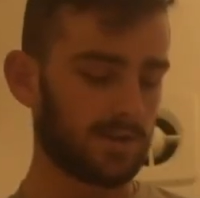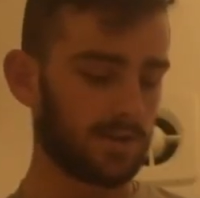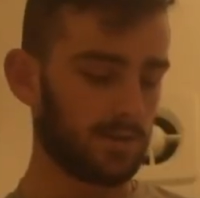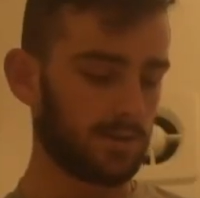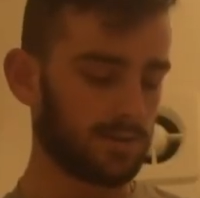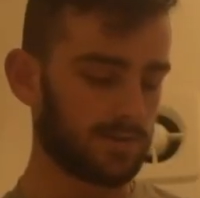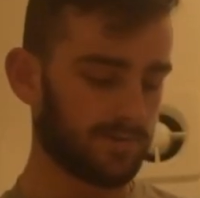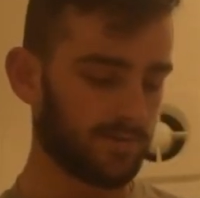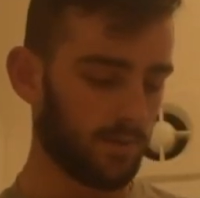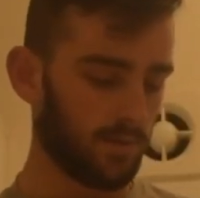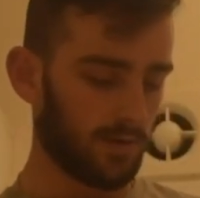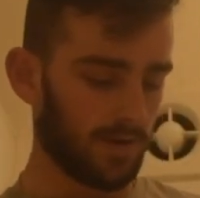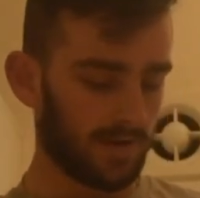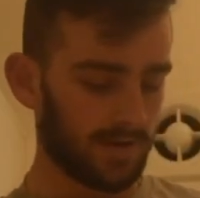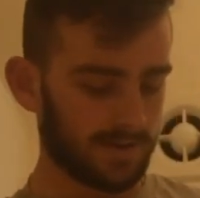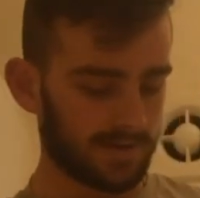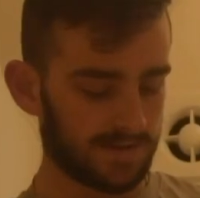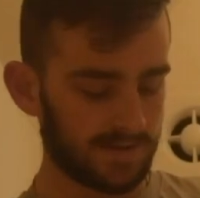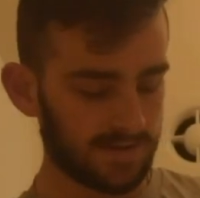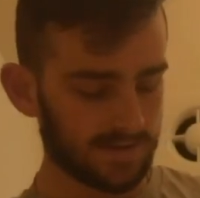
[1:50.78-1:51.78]
used for
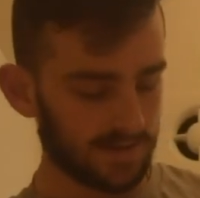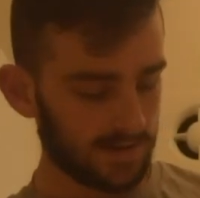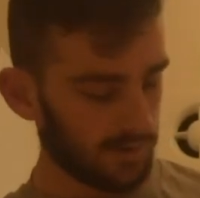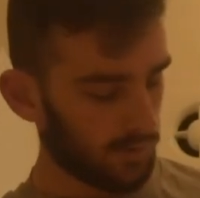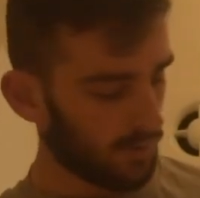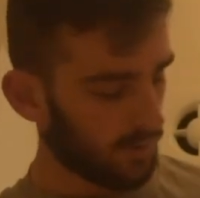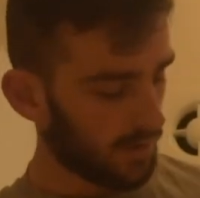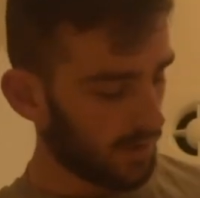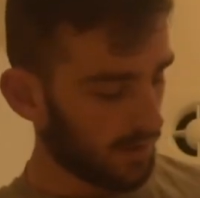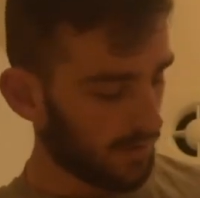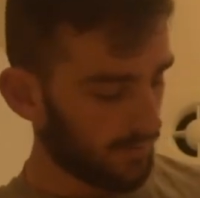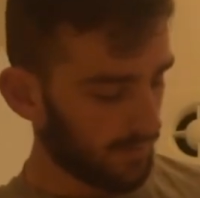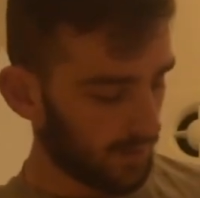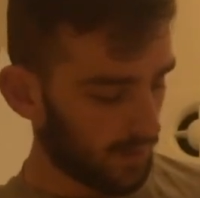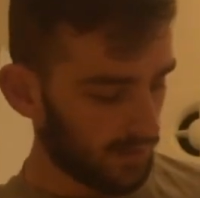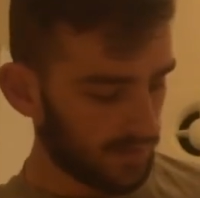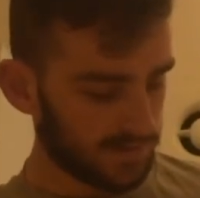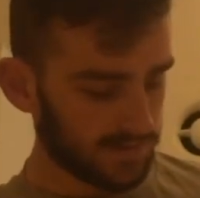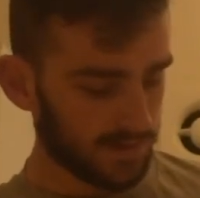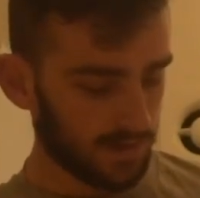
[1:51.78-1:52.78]
is these little
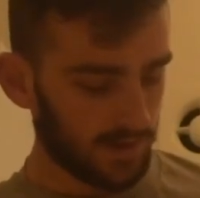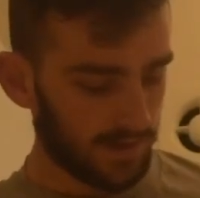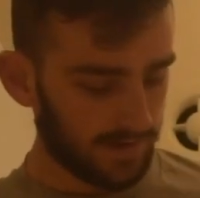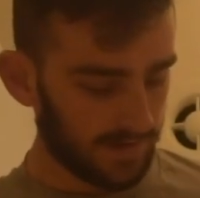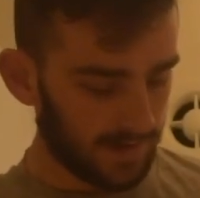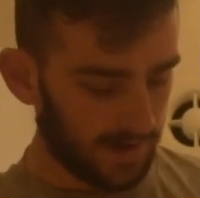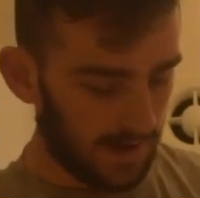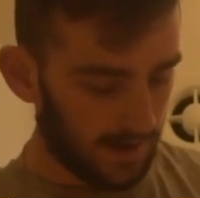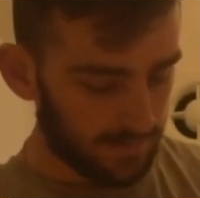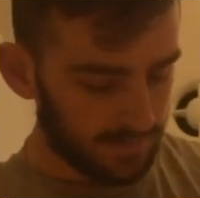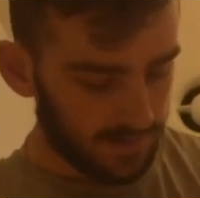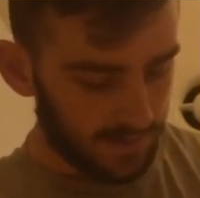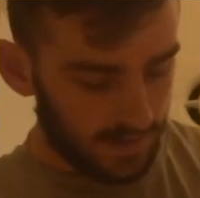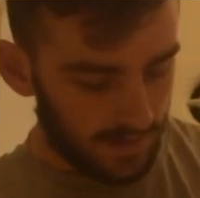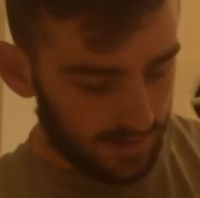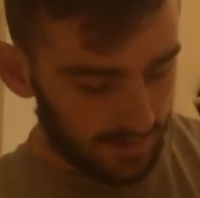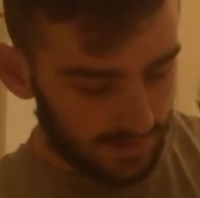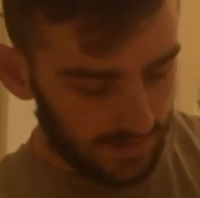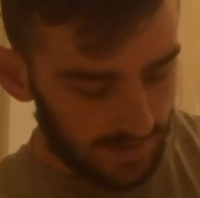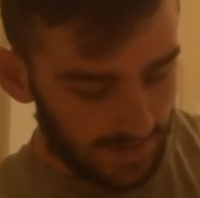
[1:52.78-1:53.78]
oyster-like gaps
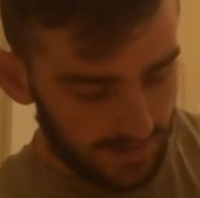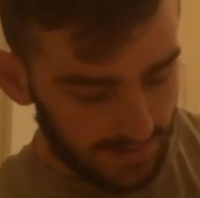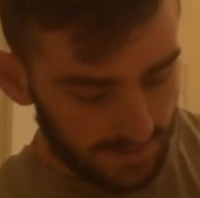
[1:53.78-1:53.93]
get